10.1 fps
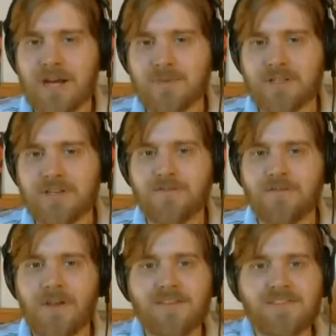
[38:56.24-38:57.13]
I
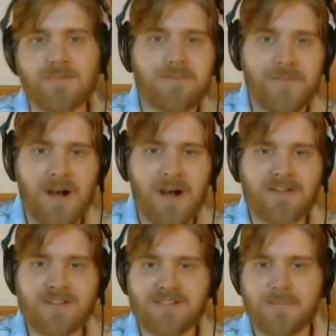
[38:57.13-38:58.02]
believe, and somebody
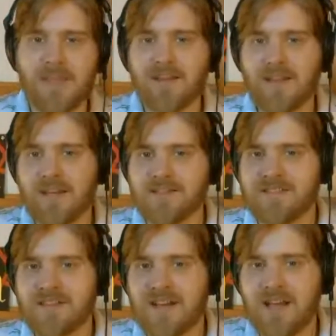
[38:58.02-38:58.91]
modded it to make it like a
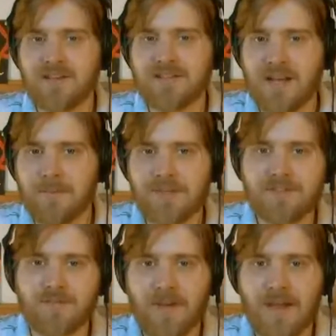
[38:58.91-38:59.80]
zi- zombie
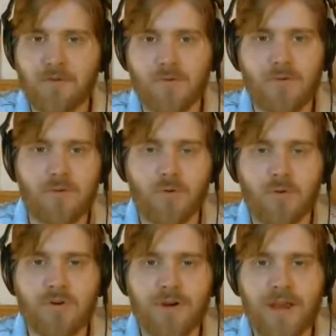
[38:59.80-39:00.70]
survival
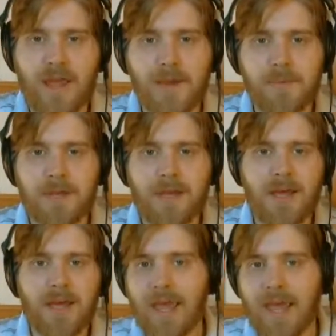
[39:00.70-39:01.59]
horror game.
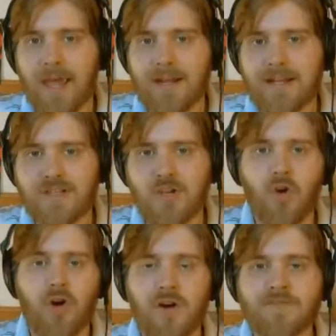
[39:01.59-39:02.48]
And it
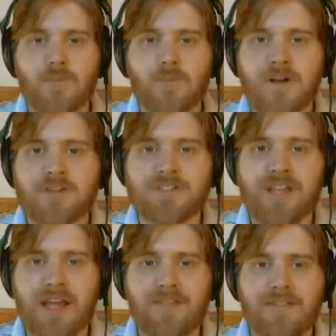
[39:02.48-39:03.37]
took off so much
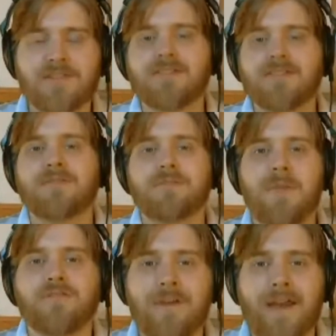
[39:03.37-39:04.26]
that the
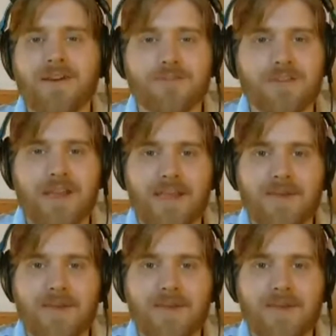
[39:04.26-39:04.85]
manufacturer of that